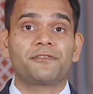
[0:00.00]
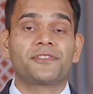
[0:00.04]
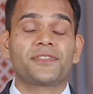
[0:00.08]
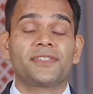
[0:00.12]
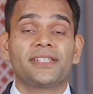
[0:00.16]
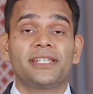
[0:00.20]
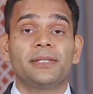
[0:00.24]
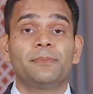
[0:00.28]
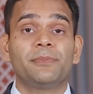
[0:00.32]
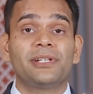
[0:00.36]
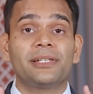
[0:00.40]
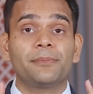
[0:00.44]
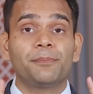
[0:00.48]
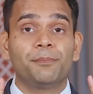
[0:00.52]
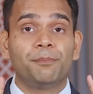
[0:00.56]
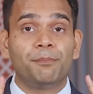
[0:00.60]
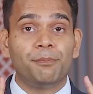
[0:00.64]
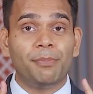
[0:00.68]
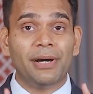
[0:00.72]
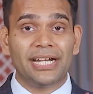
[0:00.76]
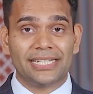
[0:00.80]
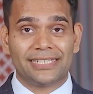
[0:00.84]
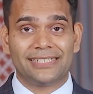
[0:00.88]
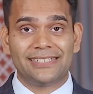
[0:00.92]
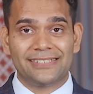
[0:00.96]
of cinnamon,
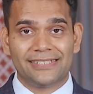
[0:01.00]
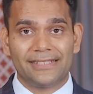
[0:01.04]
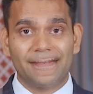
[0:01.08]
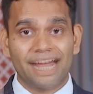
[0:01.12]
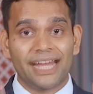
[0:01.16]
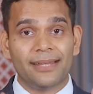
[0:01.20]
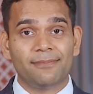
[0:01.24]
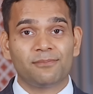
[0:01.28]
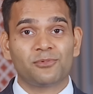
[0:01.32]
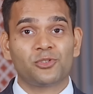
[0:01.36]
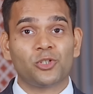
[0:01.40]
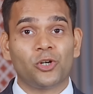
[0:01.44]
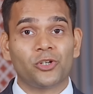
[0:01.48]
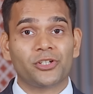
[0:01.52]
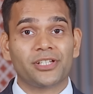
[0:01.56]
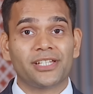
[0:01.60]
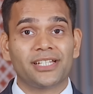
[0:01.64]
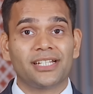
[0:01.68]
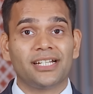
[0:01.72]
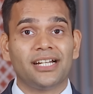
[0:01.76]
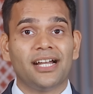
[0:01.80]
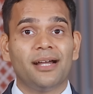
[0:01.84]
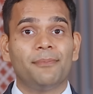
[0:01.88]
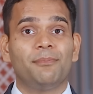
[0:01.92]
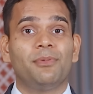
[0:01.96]
but I'm
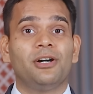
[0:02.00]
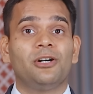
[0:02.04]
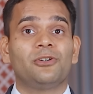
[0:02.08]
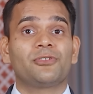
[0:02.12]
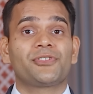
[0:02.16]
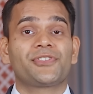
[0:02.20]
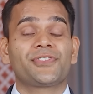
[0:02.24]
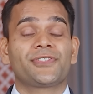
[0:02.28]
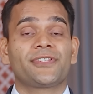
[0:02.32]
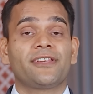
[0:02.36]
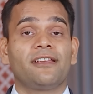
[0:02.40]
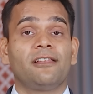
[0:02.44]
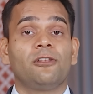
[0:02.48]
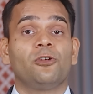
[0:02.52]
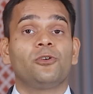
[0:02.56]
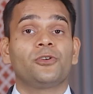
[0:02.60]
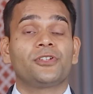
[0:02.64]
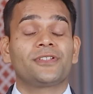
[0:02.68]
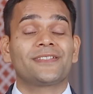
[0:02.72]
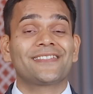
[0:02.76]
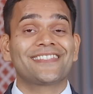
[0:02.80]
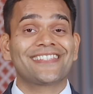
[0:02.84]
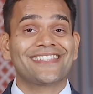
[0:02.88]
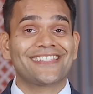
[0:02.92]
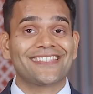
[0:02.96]
talking about
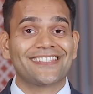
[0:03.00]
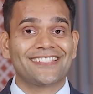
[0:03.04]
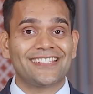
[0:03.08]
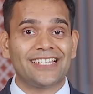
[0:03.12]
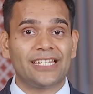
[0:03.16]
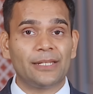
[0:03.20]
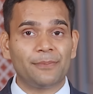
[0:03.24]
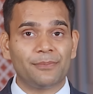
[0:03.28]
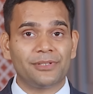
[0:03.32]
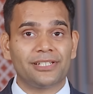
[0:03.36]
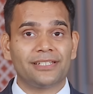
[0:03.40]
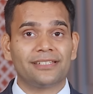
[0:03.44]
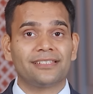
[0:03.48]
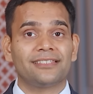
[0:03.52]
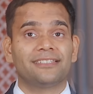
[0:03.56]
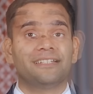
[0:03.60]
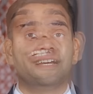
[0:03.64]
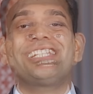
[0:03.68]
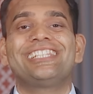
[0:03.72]
Ceylon cinnamon.